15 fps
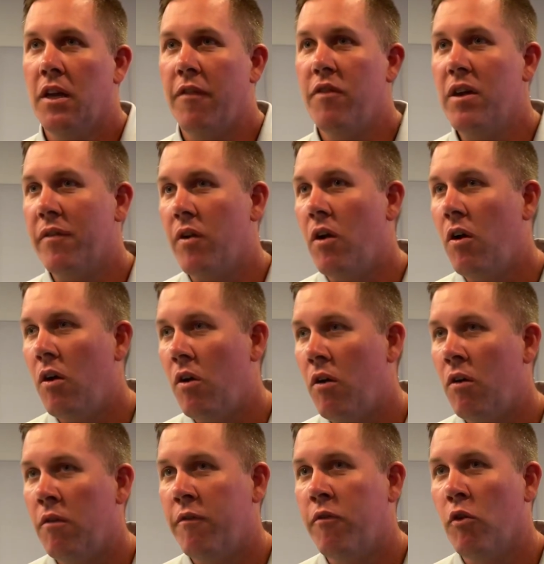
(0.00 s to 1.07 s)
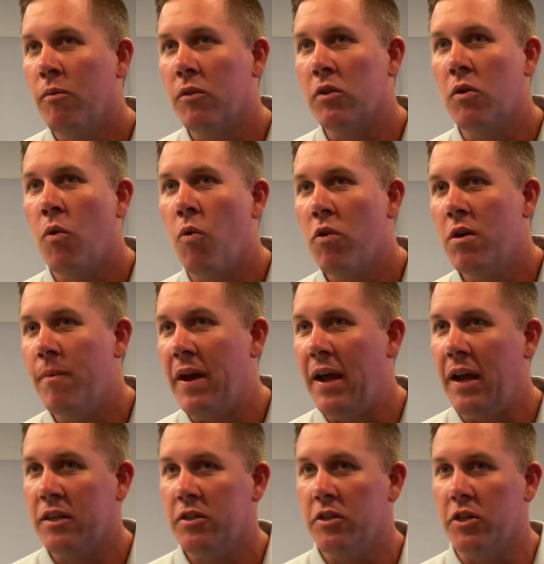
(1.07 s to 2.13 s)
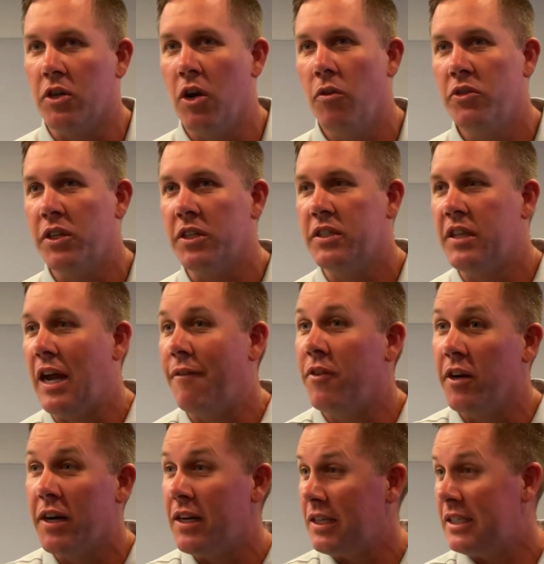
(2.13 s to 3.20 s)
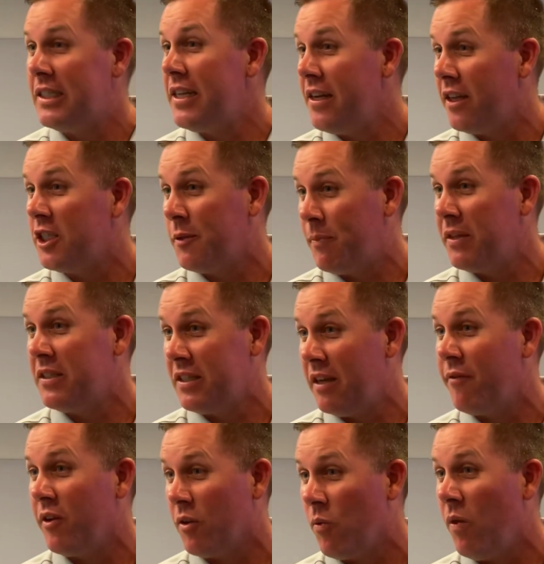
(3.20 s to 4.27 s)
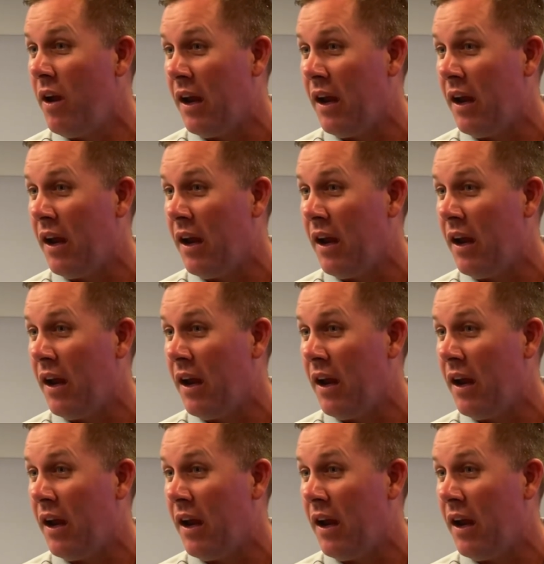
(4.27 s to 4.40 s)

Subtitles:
If you have all former quarterbacks on your coaching staff, they're going to see it a specific way.